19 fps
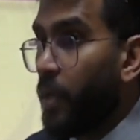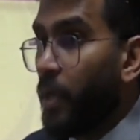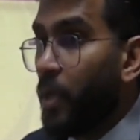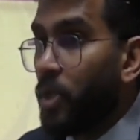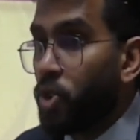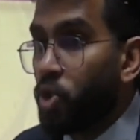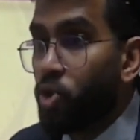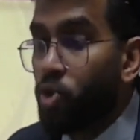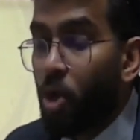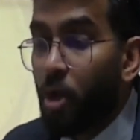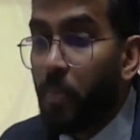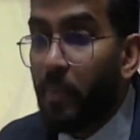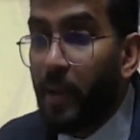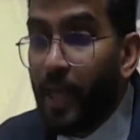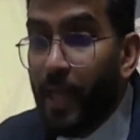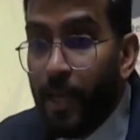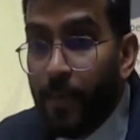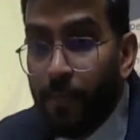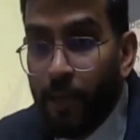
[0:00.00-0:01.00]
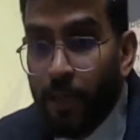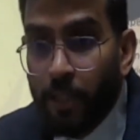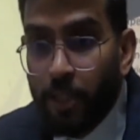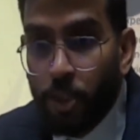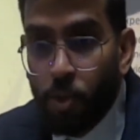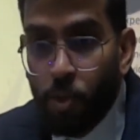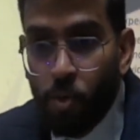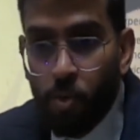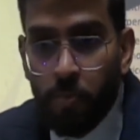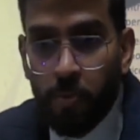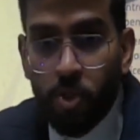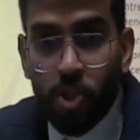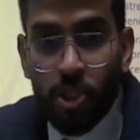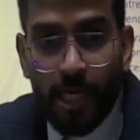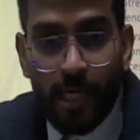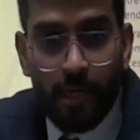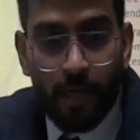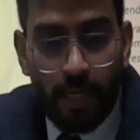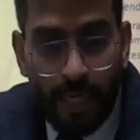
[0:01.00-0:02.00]
So you are able to
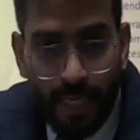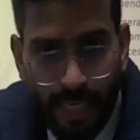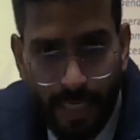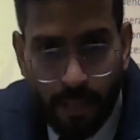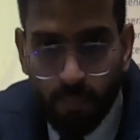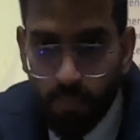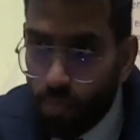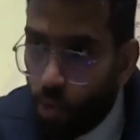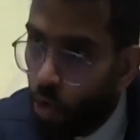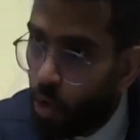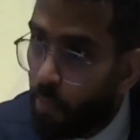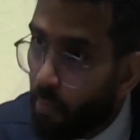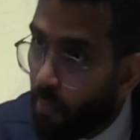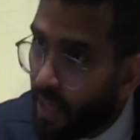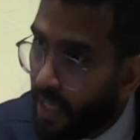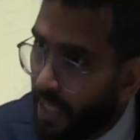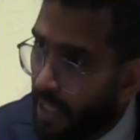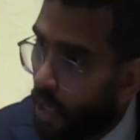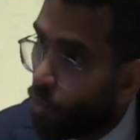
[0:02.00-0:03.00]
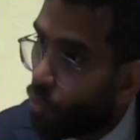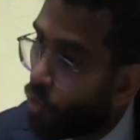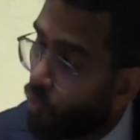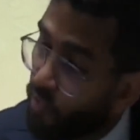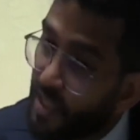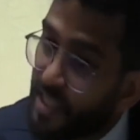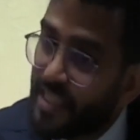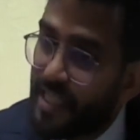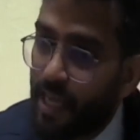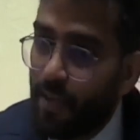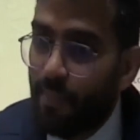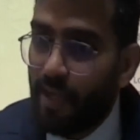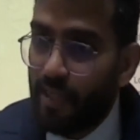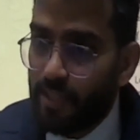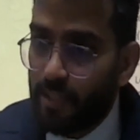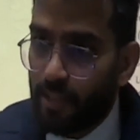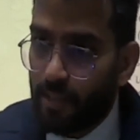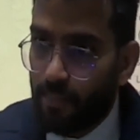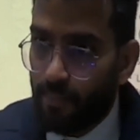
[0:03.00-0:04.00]
generate more money out of the same
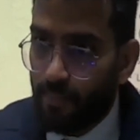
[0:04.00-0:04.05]
asset.